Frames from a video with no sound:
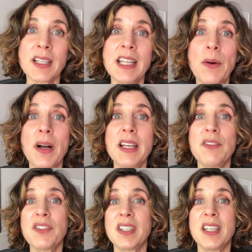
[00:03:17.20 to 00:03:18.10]
Now, I
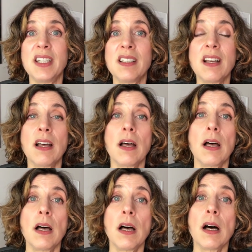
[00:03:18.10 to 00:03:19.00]
have seen
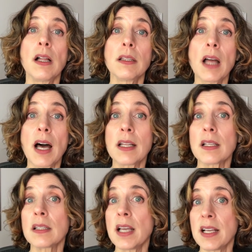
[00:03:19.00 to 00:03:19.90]
a lot
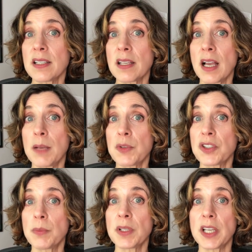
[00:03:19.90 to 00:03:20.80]
less
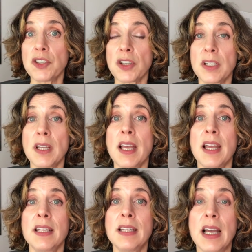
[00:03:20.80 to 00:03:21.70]
hyperstimulation
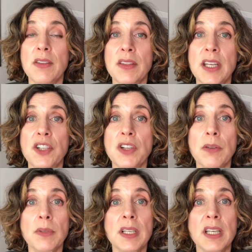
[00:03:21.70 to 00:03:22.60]
now that they
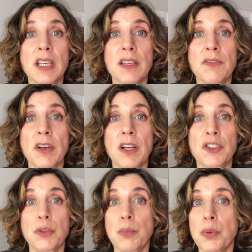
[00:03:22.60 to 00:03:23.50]
generally give a
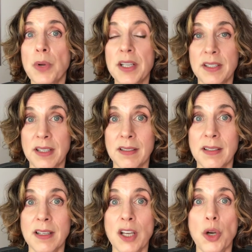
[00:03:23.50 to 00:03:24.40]
suppressant
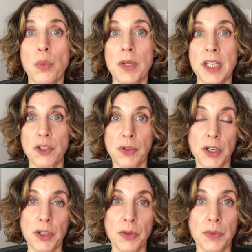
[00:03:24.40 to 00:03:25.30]
when they
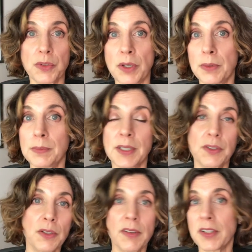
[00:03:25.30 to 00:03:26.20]
trigger you. So that's
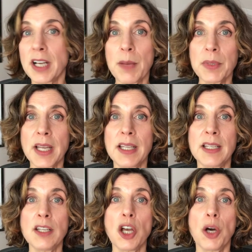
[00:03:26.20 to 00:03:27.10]
all very
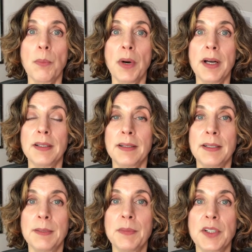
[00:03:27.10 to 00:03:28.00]
complicated, but
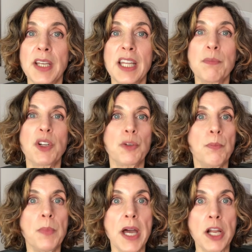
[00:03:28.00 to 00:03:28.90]
they're getting much
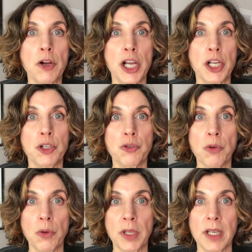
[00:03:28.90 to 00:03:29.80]
better at
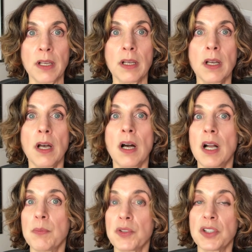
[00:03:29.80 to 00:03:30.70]
controlling
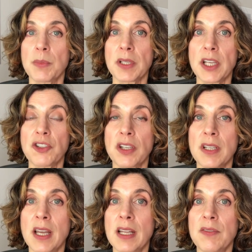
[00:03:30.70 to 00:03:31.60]

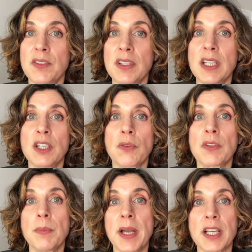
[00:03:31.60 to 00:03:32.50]
hyperstimulation, and I've seen over
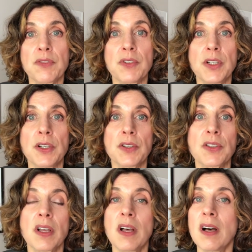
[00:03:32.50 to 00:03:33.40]
the past few
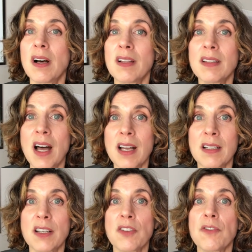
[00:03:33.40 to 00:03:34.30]
years a lot
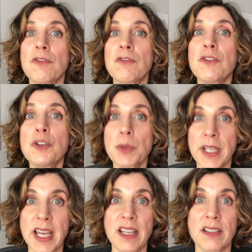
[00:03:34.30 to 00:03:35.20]
fewer
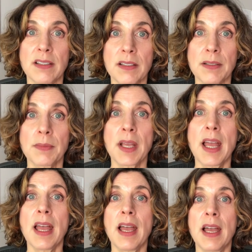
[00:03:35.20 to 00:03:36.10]
cases,
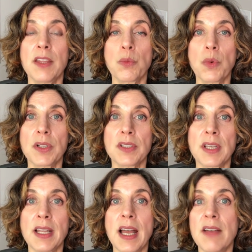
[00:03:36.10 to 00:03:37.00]
and the ones
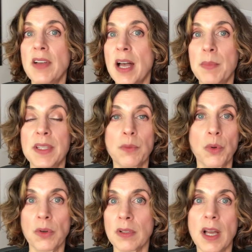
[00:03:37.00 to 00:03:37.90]
that have happened
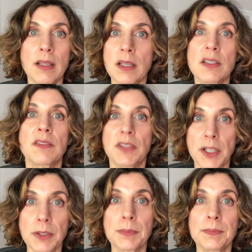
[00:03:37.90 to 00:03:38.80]
were a lot less
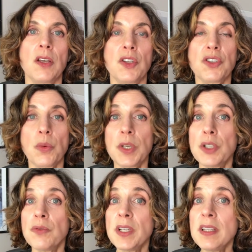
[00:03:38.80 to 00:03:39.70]
severe. So when
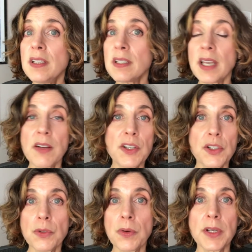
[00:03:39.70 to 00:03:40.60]
you read these scary
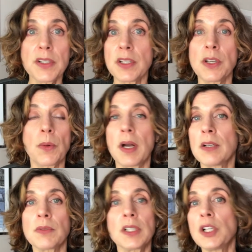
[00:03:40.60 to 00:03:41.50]
stories, I
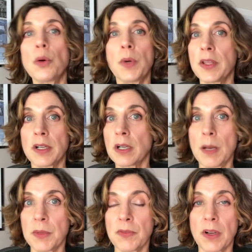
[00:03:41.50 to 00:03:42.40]
don't really know where they're
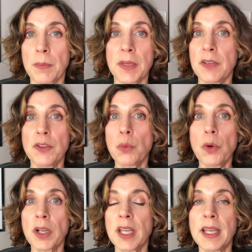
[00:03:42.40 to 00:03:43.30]
coming from. If you're
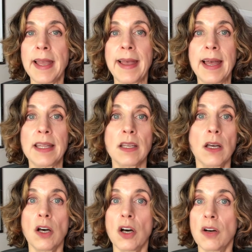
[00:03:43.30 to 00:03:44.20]
working at
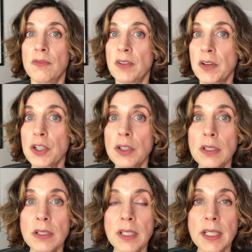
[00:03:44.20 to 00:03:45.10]
a very good
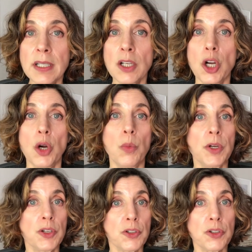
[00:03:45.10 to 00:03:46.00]
clinic
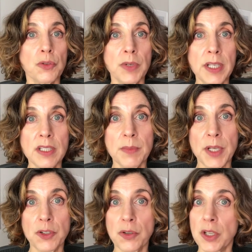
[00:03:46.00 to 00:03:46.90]
where you're screened to
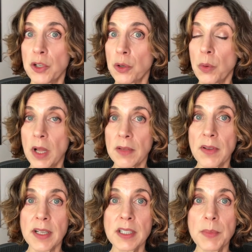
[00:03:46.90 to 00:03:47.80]
make sure that you're
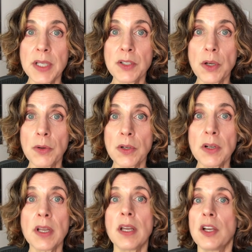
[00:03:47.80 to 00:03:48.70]
qualified to be a
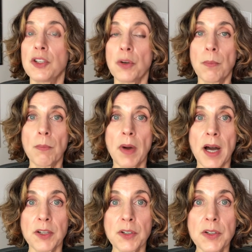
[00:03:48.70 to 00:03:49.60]
donor, you're
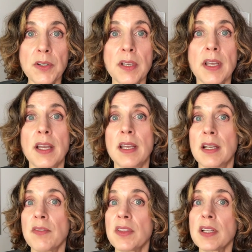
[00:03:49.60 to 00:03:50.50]
monitored, and
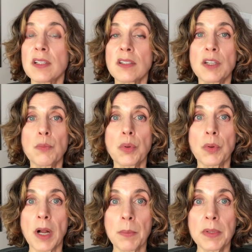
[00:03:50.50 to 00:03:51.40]
everything's done
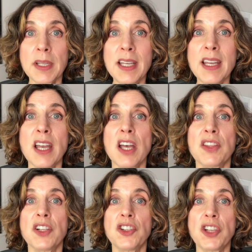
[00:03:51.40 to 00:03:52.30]
properly,
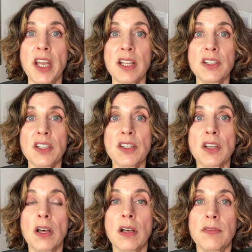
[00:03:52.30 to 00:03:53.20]
the chances
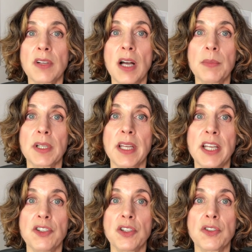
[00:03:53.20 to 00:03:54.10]
of
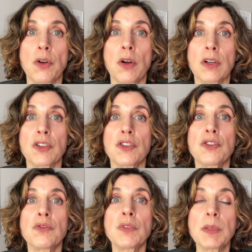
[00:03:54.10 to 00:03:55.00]
complications are
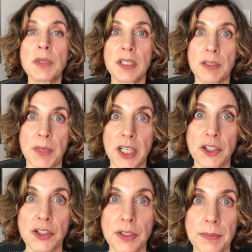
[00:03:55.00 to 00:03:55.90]
extremely
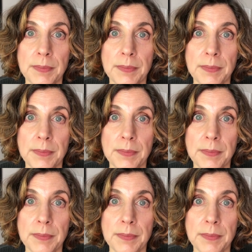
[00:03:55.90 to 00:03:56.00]
diminished.